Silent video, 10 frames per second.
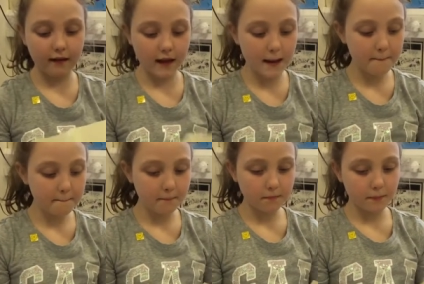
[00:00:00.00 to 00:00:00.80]
Dear
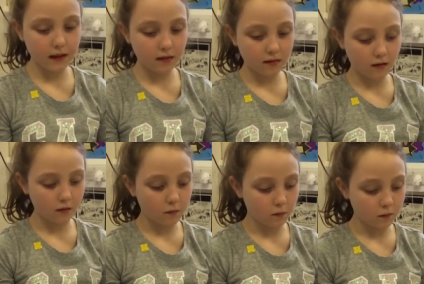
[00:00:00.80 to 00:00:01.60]

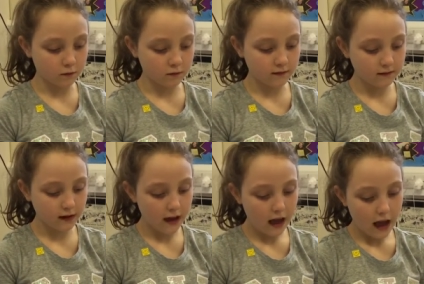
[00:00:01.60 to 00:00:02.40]
Mr. Wolf,
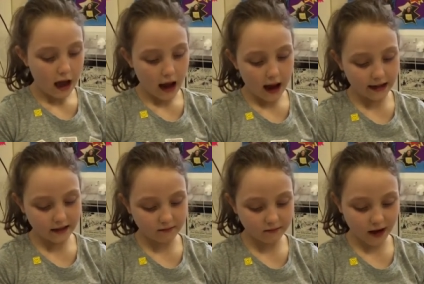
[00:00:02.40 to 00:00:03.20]
I
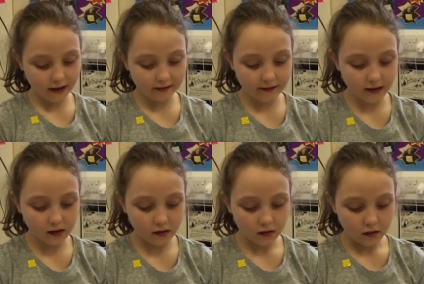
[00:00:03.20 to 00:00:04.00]
am
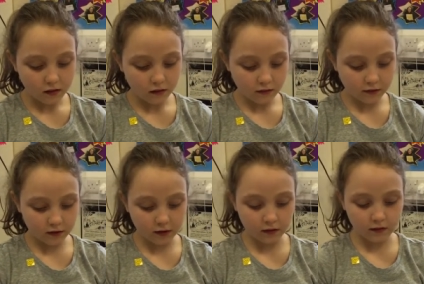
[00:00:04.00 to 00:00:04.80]
writing to
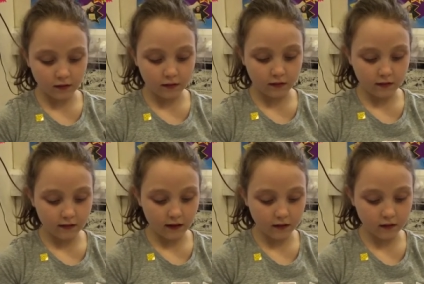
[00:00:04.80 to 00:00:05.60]
you to
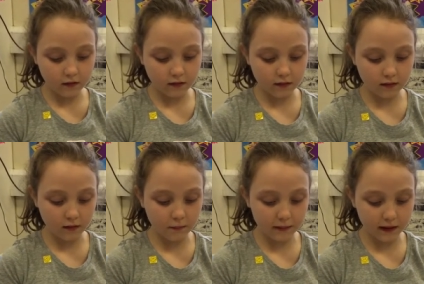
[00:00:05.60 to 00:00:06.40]
tell you to
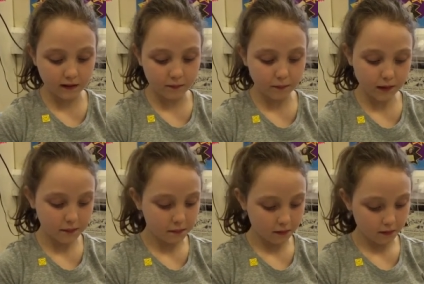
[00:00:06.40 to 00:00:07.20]
stop eating
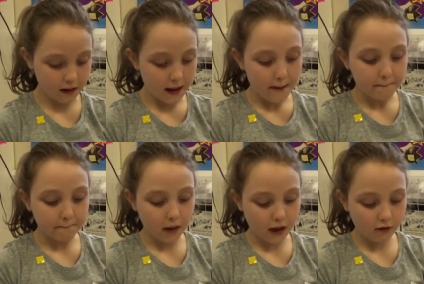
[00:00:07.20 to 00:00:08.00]
people.
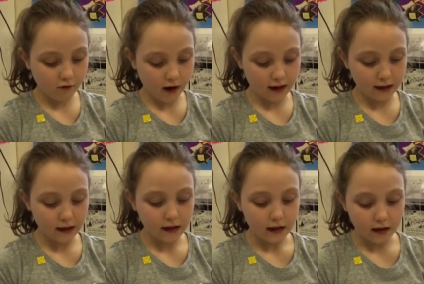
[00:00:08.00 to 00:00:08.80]
My
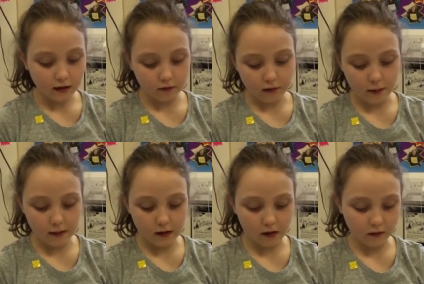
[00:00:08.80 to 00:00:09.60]
granny is
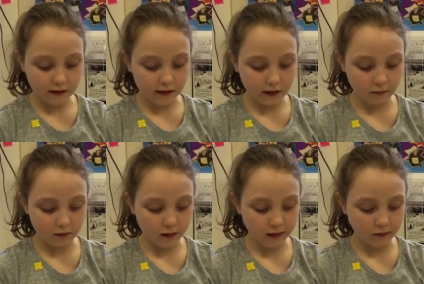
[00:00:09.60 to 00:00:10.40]
very old and
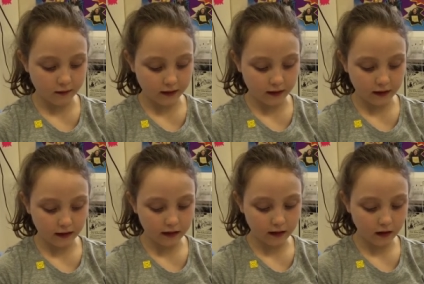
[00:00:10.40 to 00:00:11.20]
very
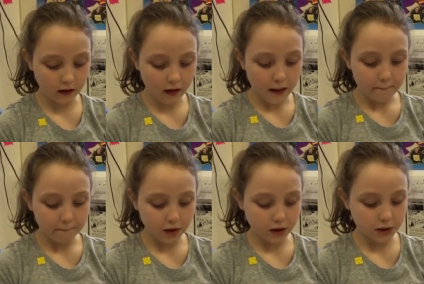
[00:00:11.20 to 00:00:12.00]
wrinkly,
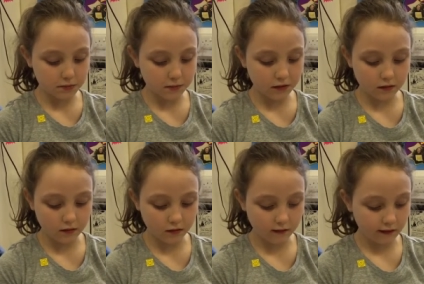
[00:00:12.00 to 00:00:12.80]
but you must
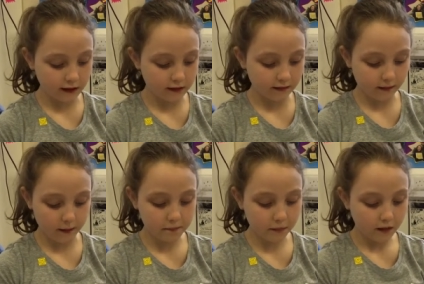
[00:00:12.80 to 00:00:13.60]
not eat her.